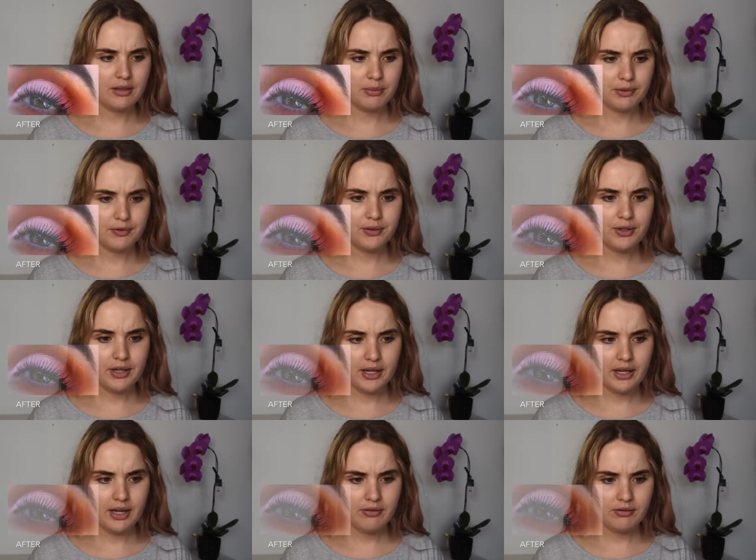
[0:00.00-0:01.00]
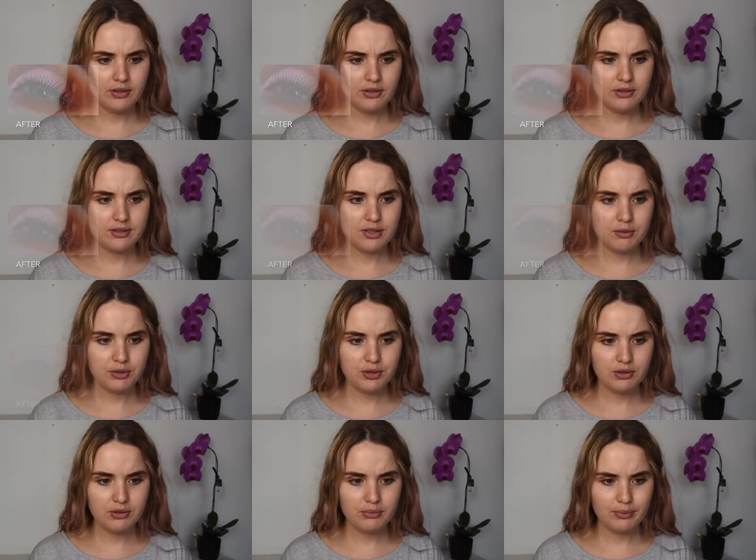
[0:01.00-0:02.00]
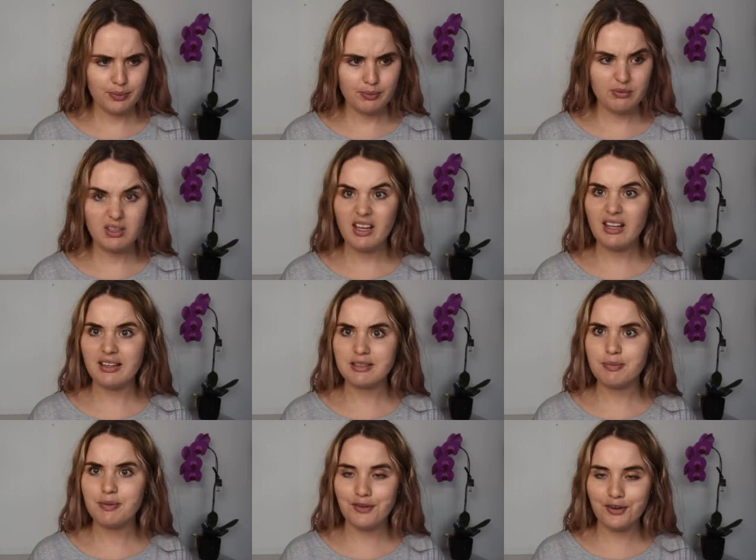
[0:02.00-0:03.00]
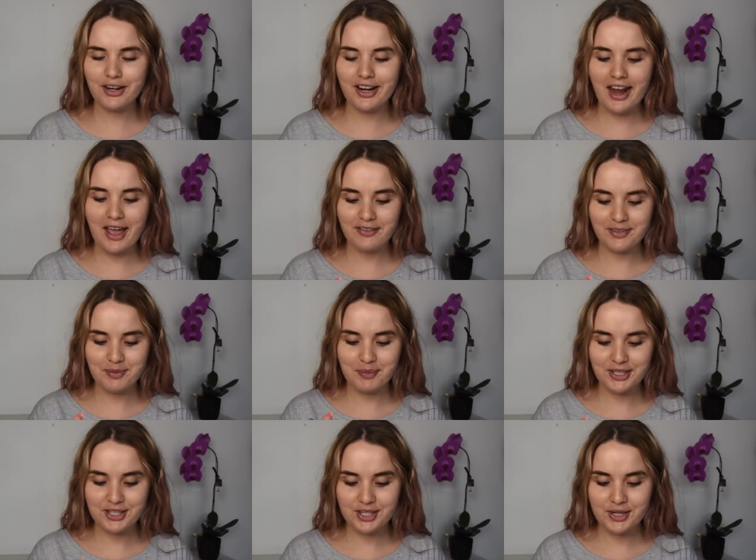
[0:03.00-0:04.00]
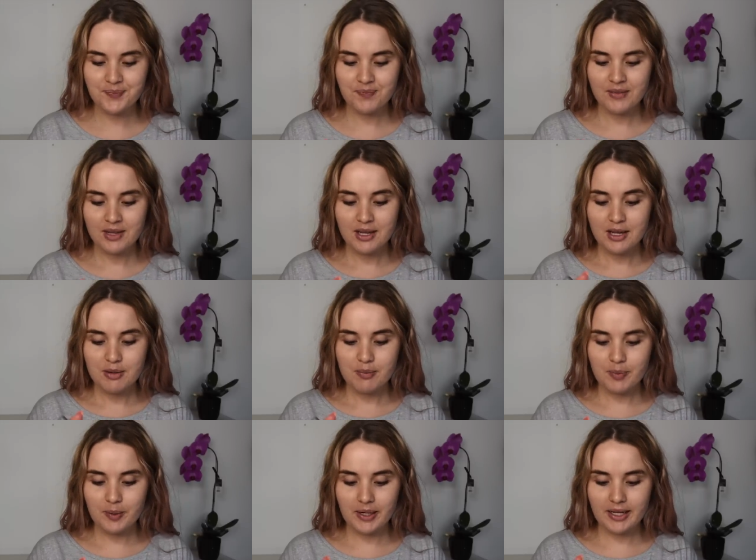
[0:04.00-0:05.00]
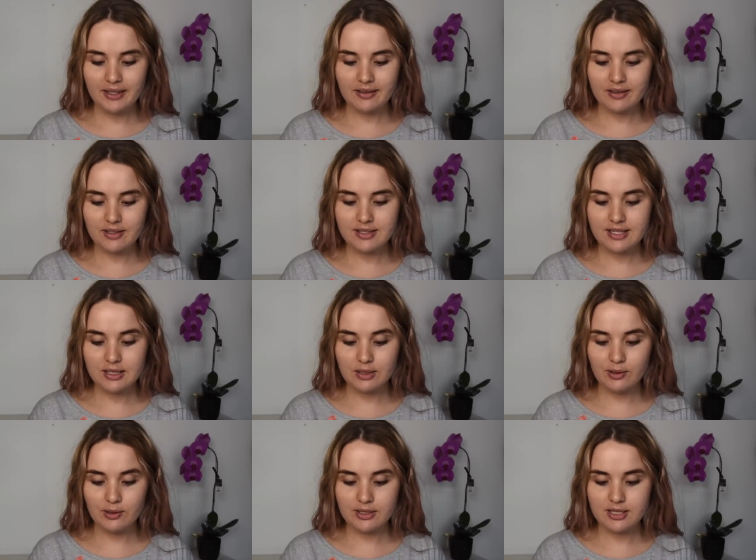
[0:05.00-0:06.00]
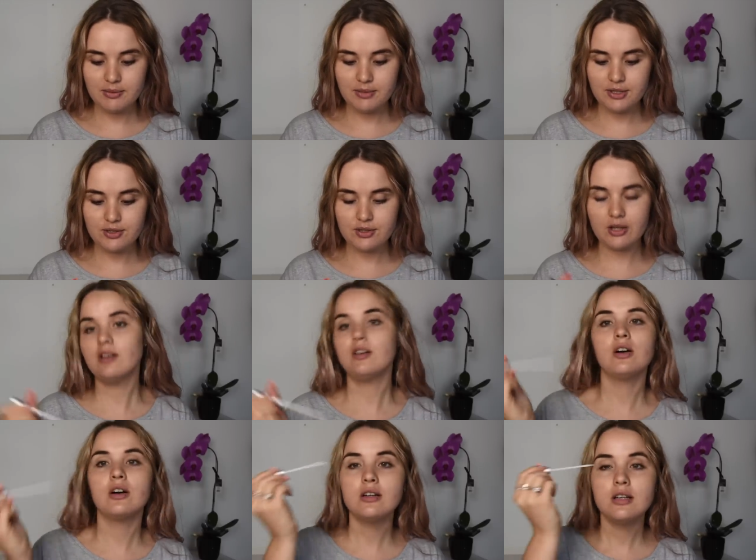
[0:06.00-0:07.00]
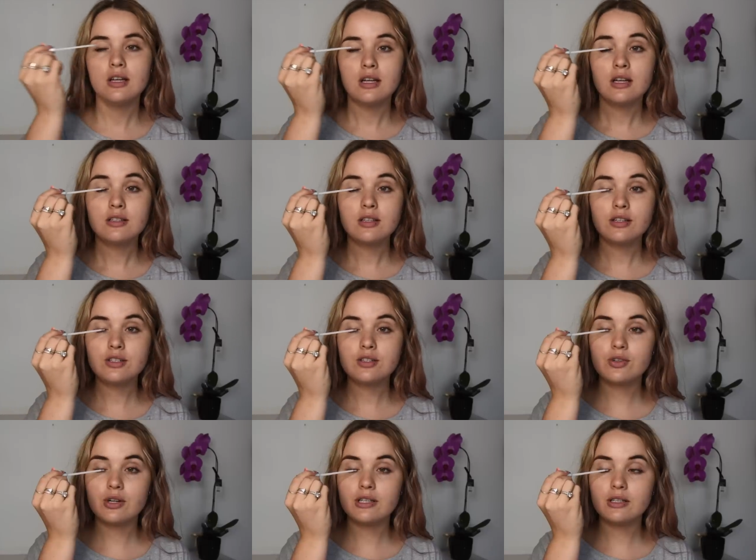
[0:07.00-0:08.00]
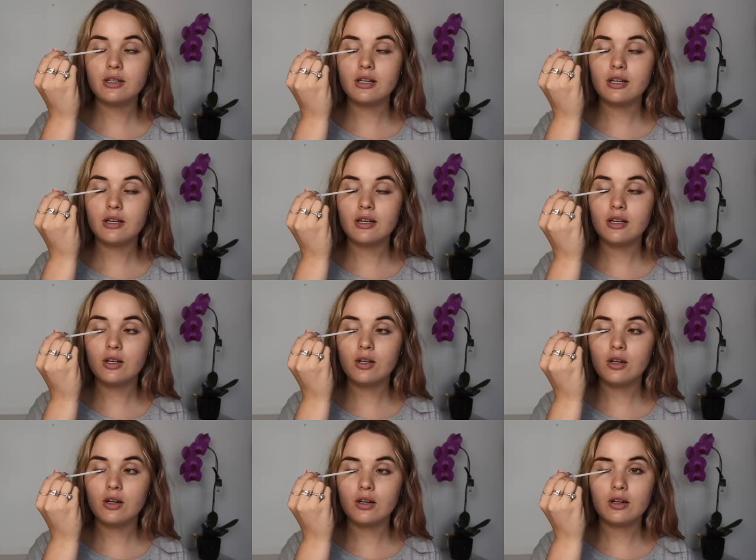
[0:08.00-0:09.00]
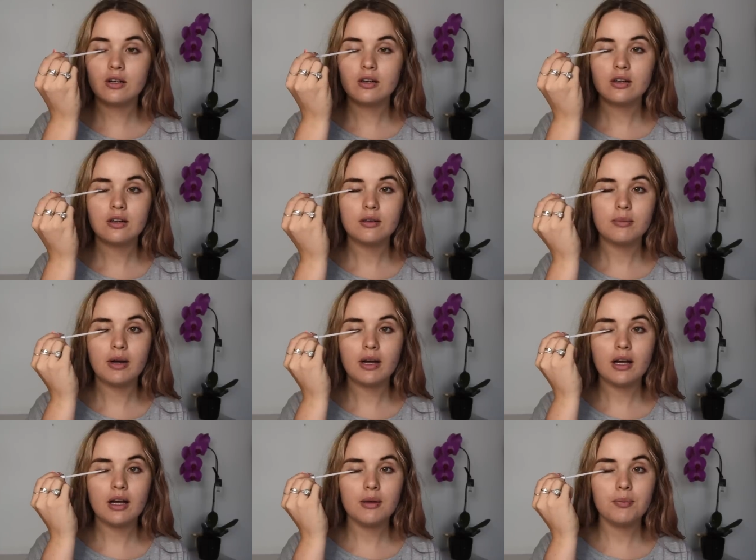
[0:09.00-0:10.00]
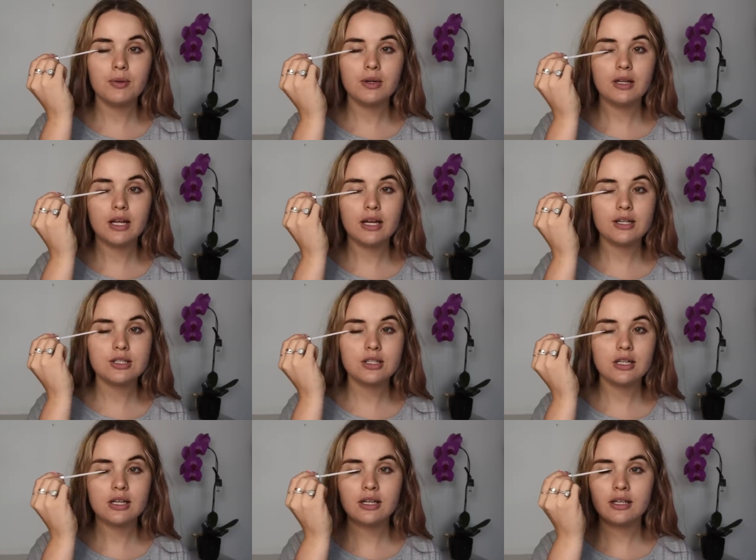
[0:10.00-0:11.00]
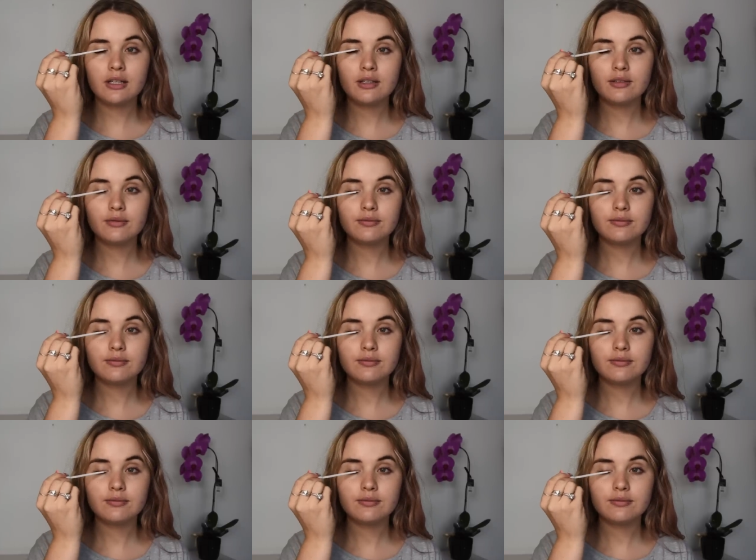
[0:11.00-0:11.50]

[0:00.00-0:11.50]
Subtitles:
Before and after? Is that what yes, before and after picture. But this has lasted me so long. So I just run it along my upper lash line